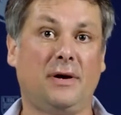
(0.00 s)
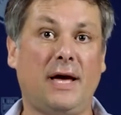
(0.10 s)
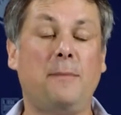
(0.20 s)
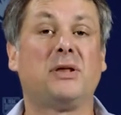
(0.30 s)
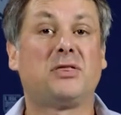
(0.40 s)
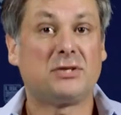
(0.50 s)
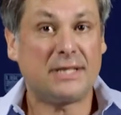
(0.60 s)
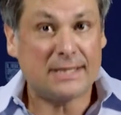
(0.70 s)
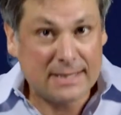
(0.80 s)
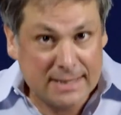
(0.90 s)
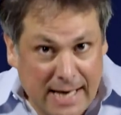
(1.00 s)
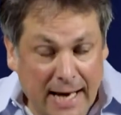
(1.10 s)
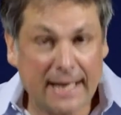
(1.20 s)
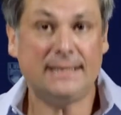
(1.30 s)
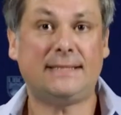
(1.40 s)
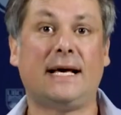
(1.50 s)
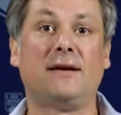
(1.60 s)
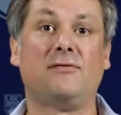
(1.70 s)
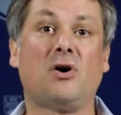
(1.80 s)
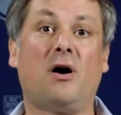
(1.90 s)
Okay? But there's a second set
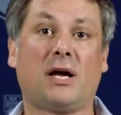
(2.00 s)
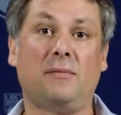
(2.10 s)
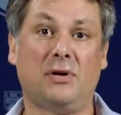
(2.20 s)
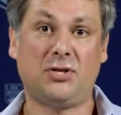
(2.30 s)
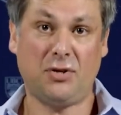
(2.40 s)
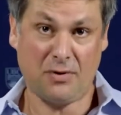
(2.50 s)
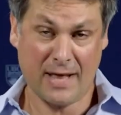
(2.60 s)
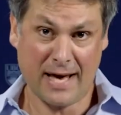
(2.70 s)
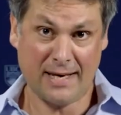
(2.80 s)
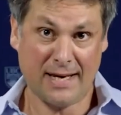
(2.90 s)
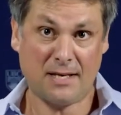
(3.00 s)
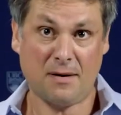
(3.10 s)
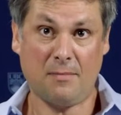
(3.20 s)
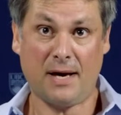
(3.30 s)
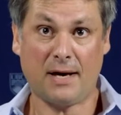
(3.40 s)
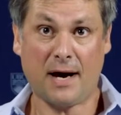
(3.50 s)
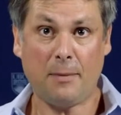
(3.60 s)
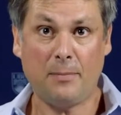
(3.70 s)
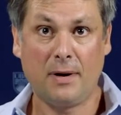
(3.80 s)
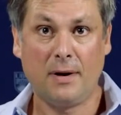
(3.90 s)
of documents you then need to make
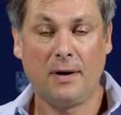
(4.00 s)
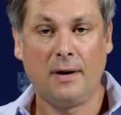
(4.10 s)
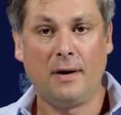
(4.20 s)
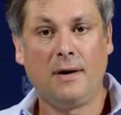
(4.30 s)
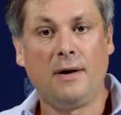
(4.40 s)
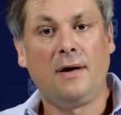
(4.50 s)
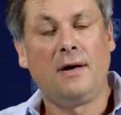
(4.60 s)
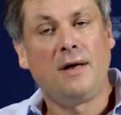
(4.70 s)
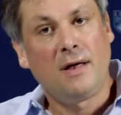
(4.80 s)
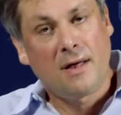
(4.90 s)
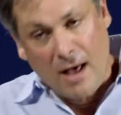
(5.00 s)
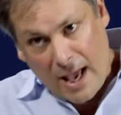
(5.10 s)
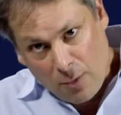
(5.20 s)
up. A